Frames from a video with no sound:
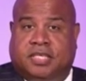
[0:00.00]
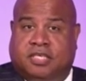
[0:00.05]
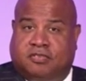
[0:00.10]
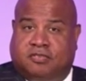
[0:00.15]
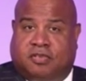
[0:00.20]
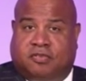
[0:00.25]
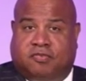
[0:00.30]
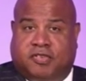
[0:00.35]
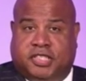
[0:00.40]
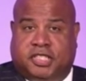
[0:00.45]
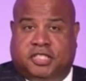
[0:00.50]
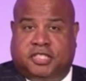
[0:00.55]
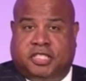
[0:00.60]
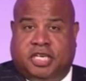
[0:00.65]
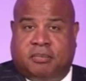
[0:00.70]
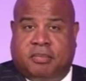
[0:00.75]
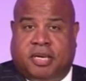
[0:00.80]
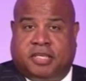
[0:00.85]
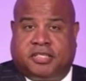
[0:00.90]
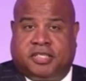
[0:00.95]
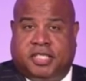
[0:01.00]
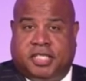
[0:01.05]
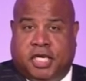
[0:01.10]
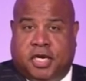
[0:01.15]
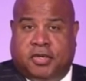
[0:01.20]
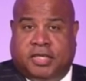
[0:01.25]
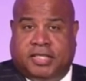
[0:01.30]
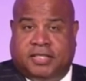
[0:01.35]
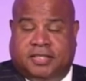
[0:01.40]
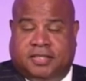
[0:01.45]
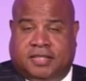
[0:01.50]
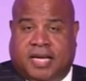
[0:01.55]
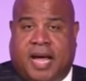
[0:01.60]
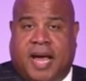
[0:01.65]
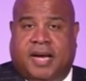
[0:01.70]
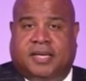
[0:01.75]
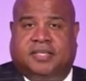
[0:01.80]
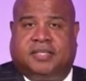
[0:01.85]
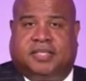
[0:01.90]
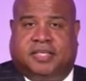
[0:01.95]
From Vincent J. Monteleone's
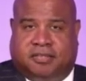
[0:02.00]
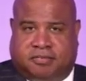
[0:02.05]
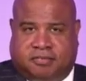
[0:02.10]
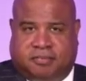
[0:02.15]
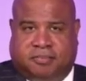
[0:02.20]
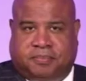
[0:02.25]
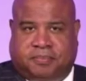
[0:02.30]
Dying to Live.